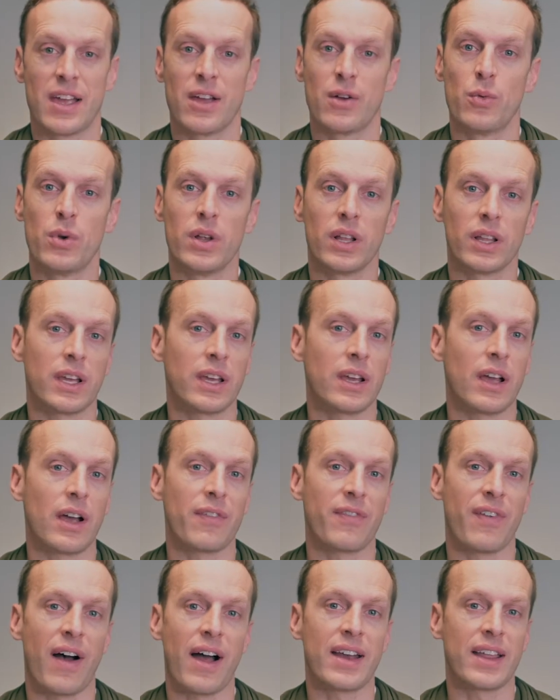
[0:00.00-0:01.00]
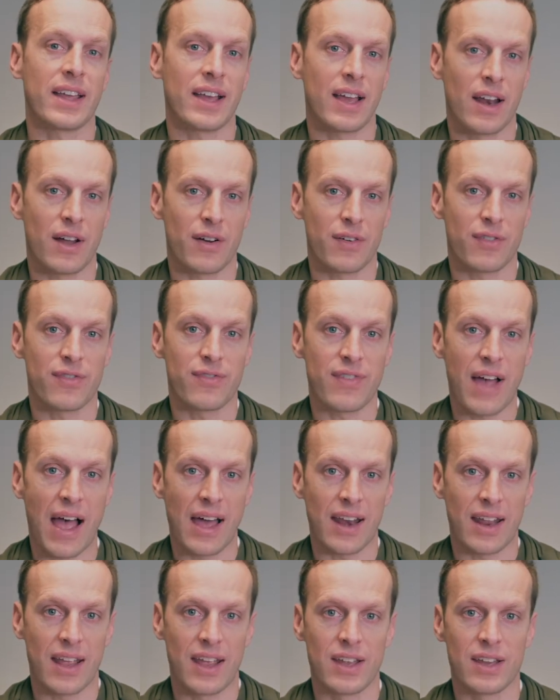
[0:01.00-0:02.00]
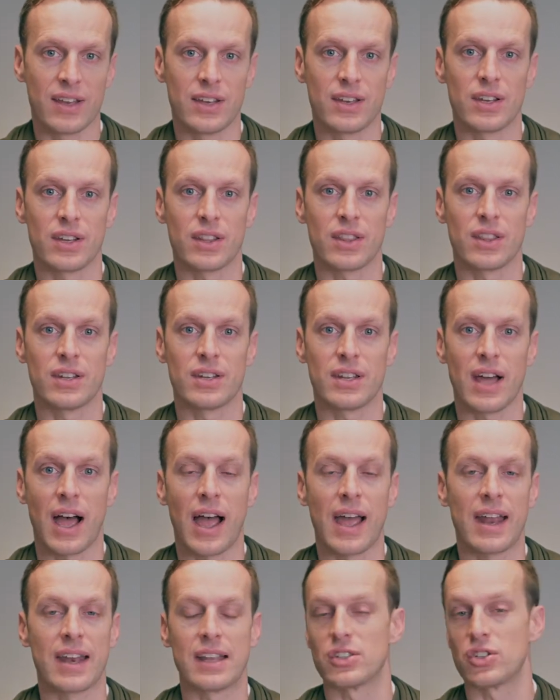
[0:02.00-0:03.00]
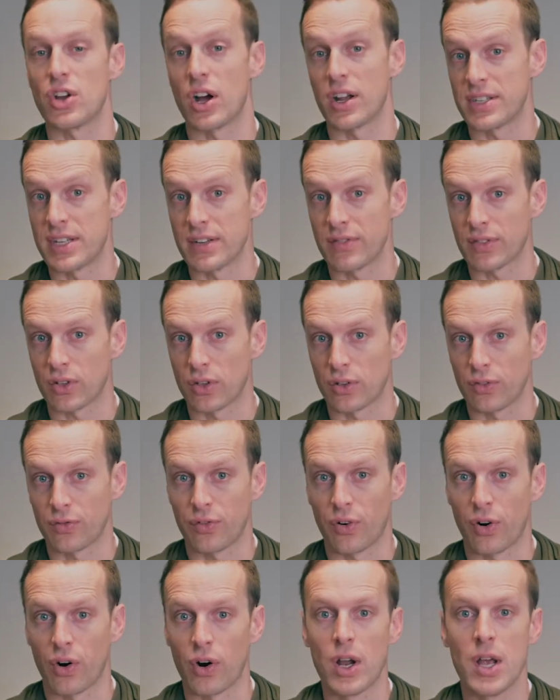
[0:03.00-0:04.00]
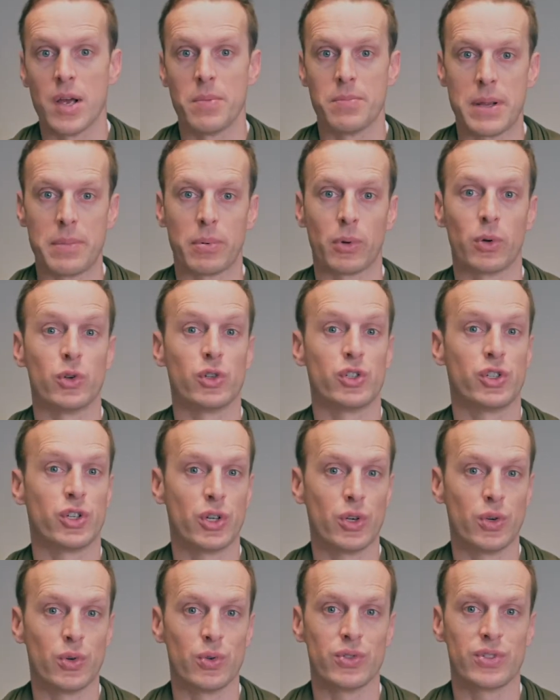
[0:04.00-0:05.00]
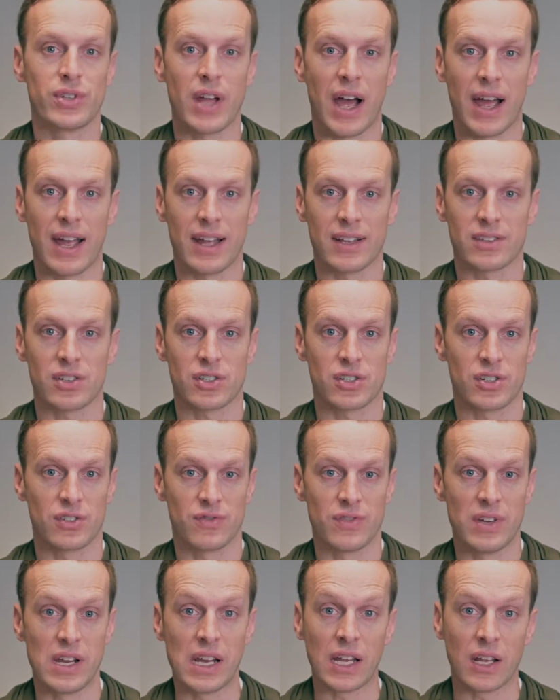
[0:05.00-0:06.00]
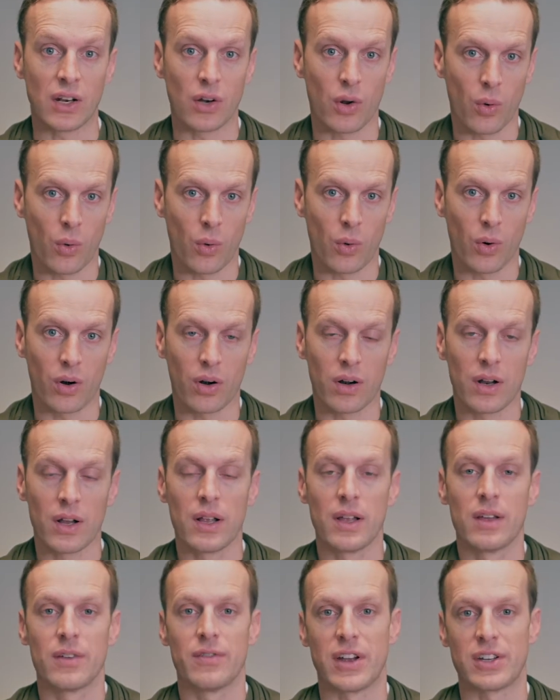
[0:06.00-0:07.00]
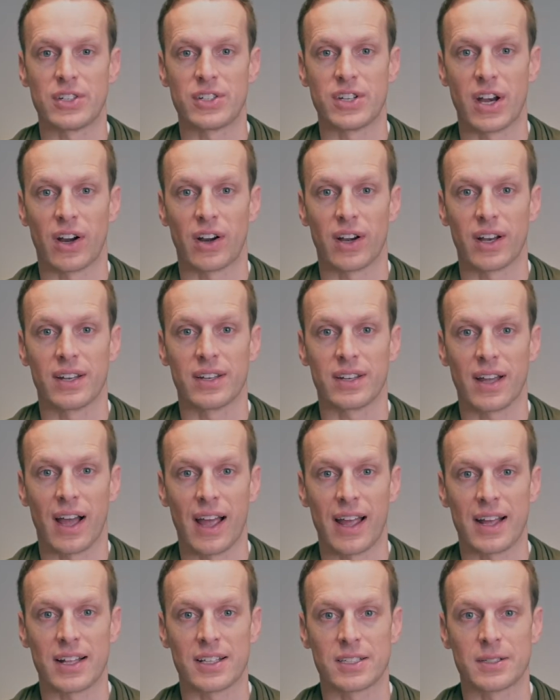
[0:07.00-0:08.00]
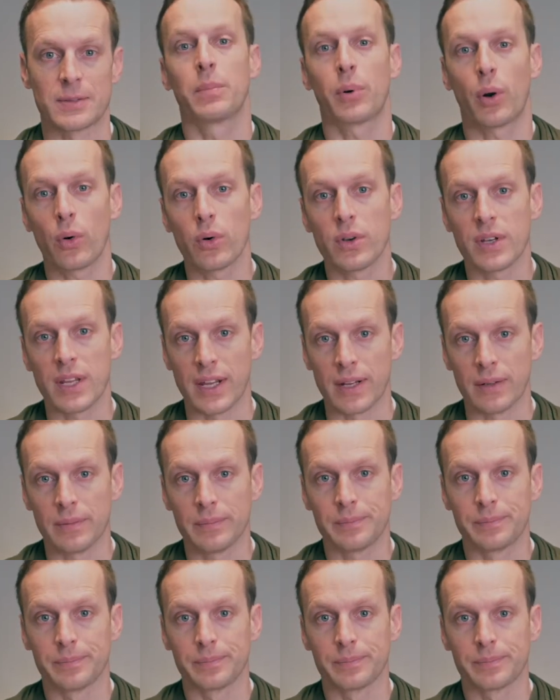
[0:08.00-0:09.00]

really finding enough fat in the diet is not difficult for people who choose diets such as vegan or vegetarian diets. Protein,